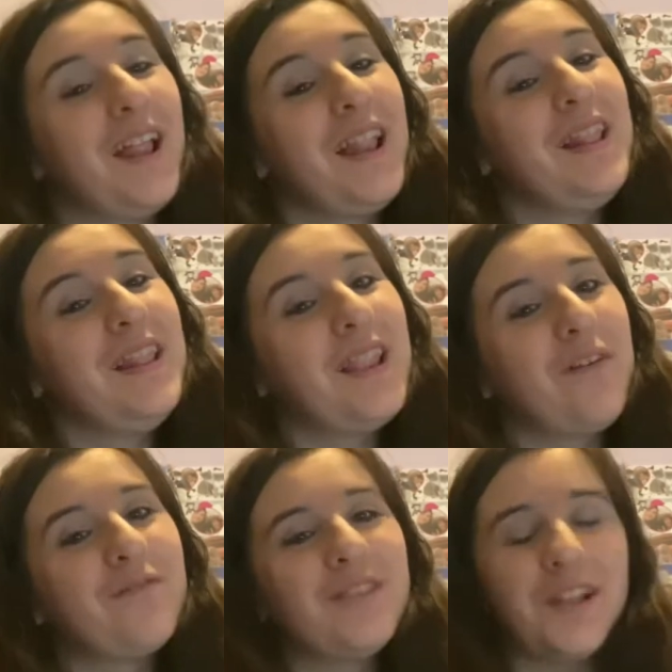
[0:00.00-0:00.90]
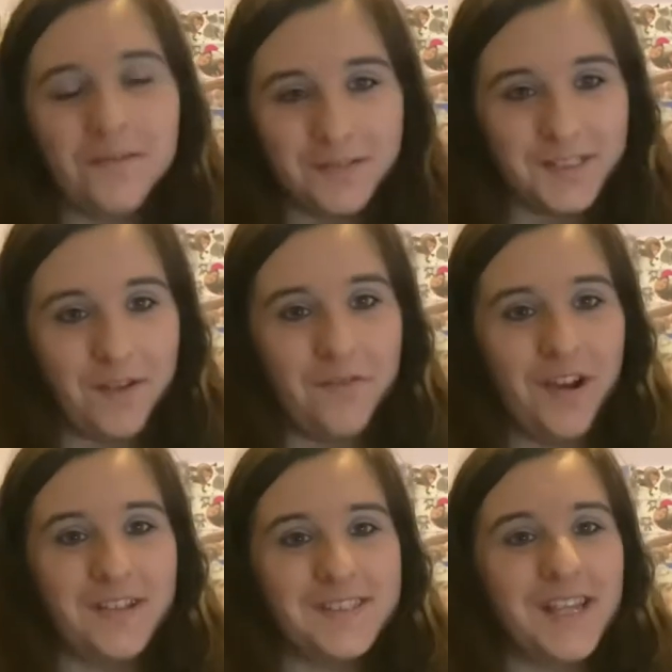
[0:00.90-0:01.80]
love the little Snow
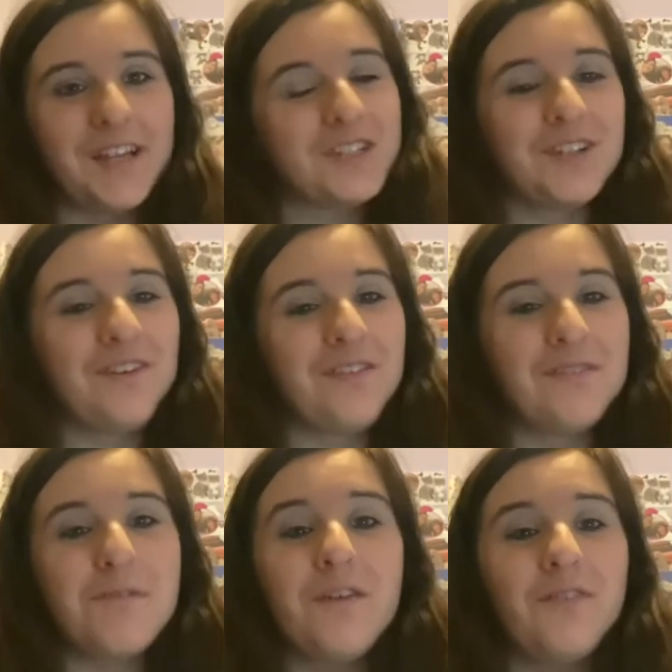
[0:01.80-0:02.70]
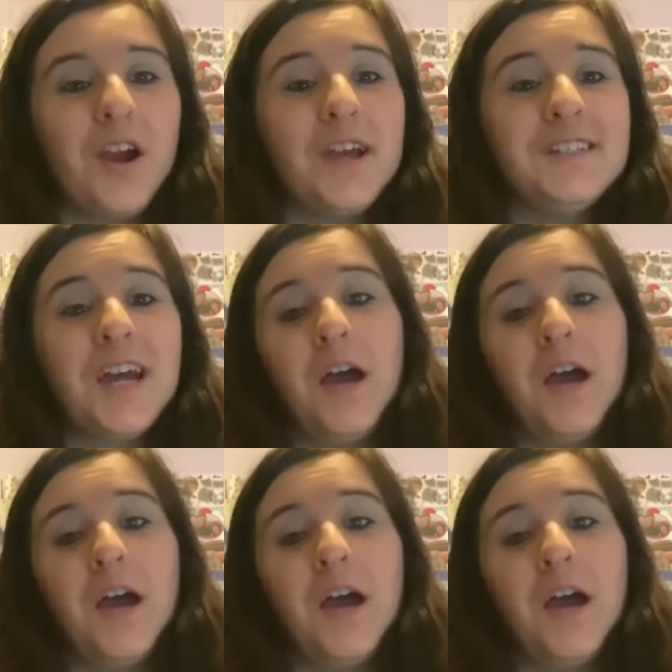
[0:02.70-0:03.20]
White section on the boat ride,